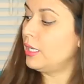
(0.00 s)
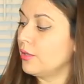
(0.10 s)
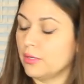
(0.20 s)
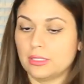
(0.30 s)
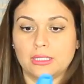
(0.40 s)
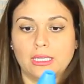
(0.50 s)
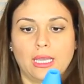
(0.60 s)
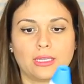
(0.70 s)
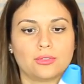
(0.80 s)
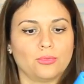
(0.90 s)
Here is the
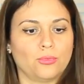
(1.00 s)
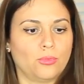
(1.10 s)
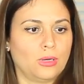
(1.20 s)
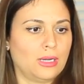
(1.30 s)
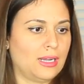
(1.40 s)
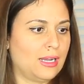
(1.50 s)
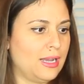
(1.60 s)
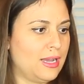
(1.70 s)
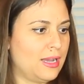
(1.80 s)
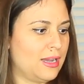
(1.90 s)
actual,
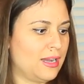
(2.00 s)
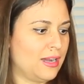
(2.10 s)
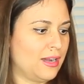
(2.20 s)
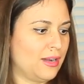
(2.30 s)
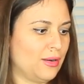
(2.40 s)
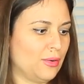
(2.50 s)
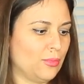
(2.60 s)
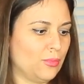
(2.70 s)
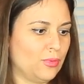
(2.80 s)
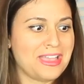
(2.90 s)
wow,